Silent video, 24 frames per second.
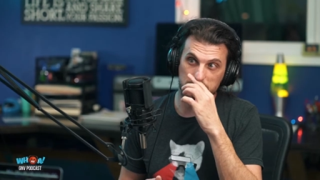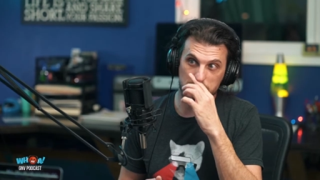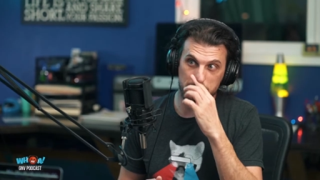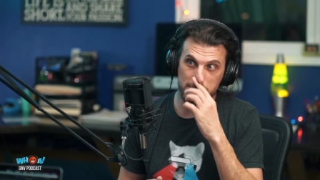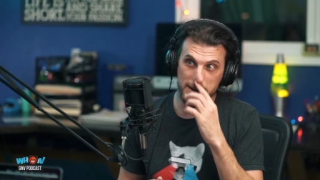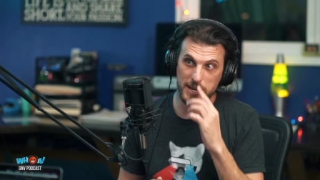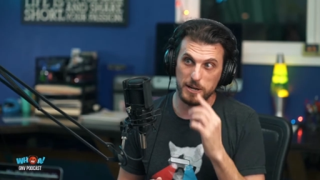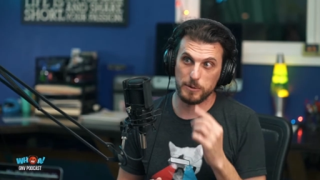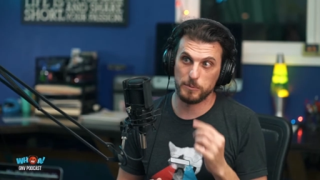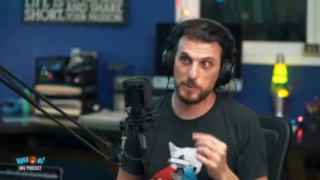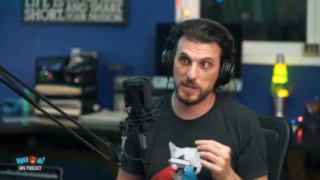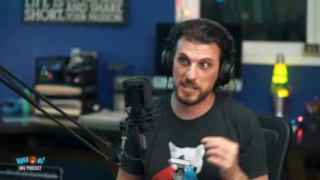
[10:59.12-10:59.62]
was
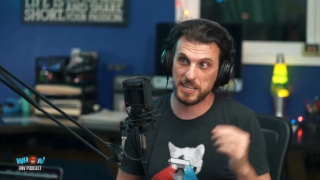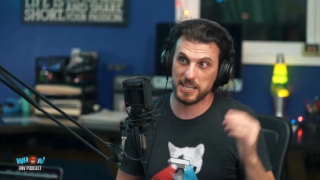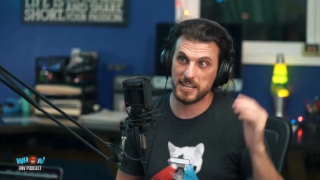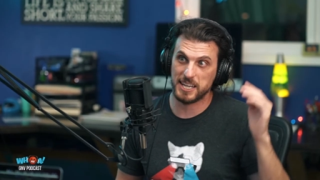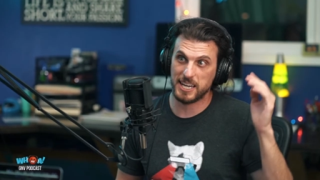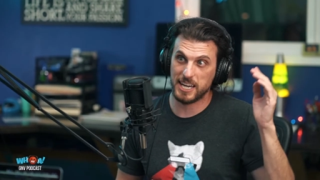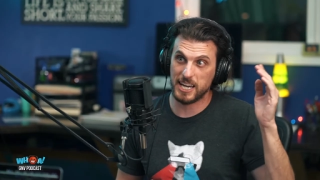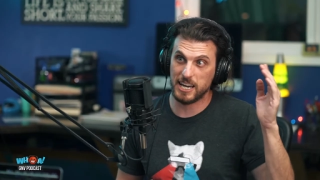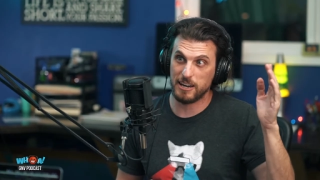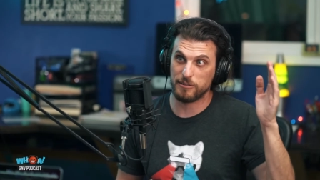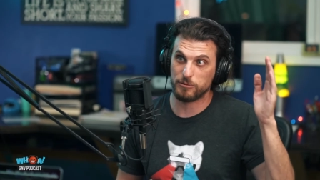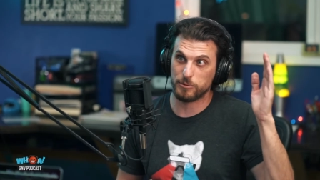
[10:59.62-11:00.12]
about a week and a
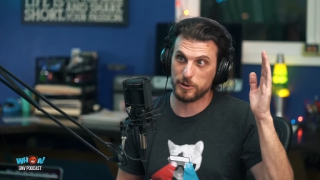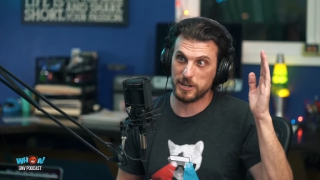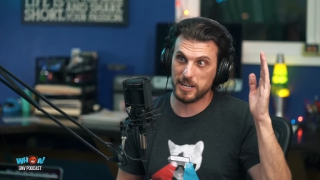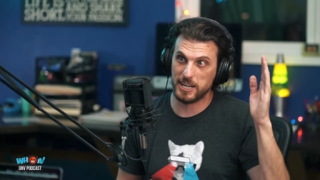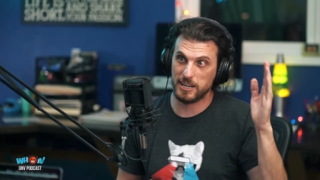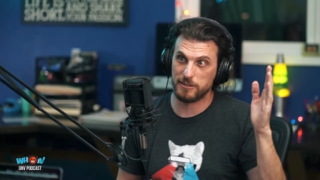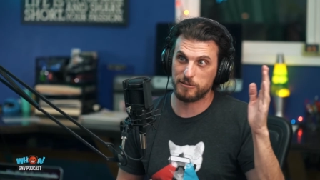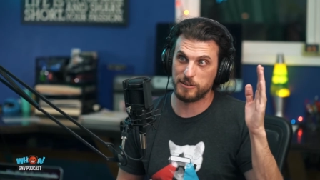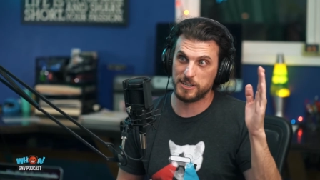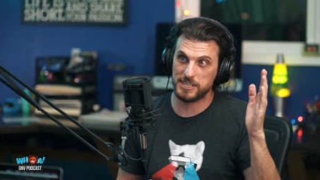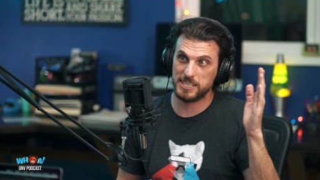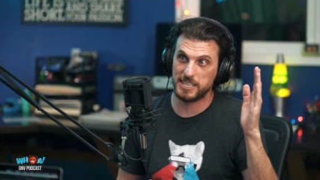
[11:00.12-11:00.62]
half where
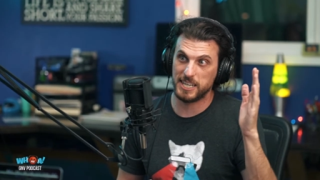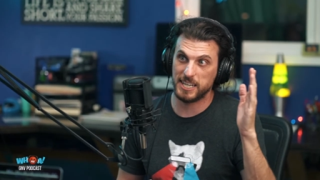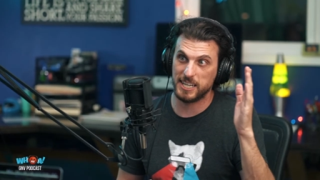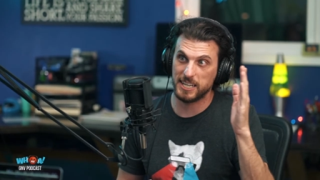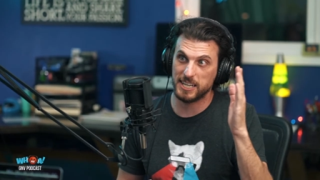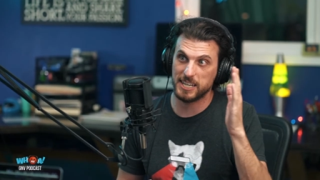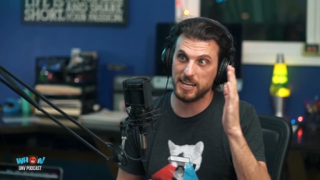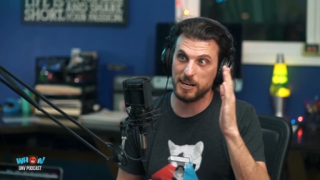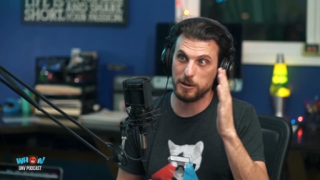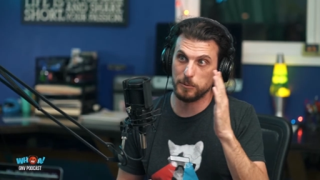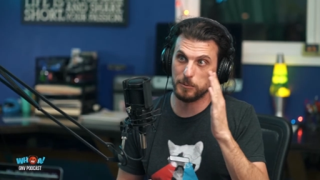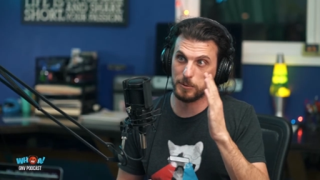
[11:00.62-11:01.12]
every day it
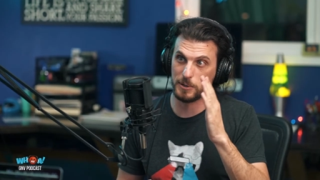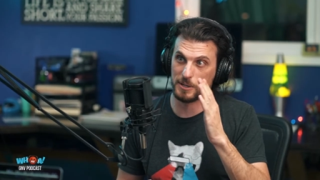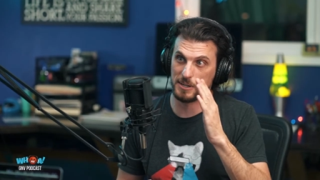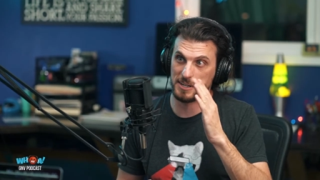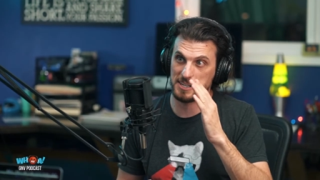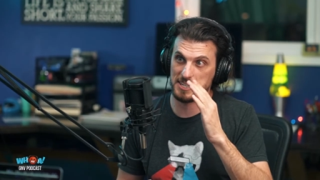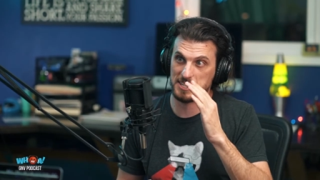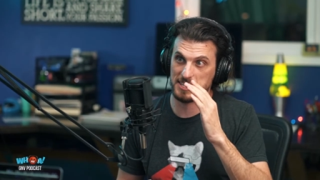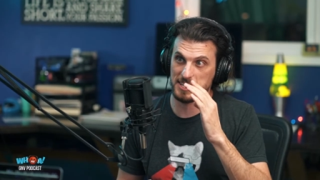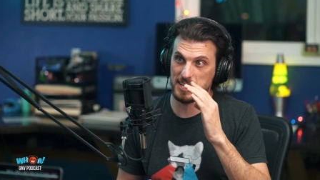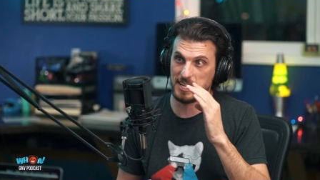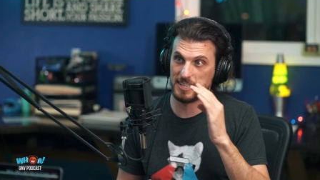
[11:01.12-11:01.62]
got
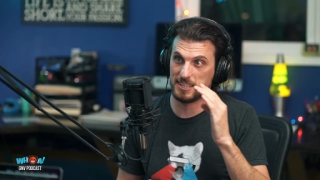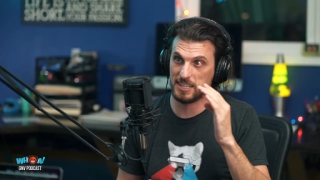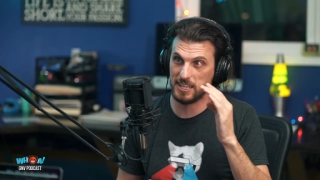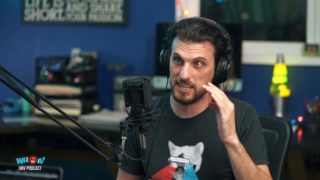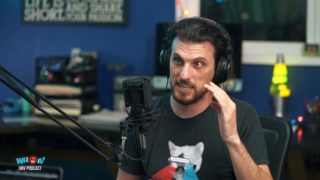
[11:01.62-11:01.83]
worse, and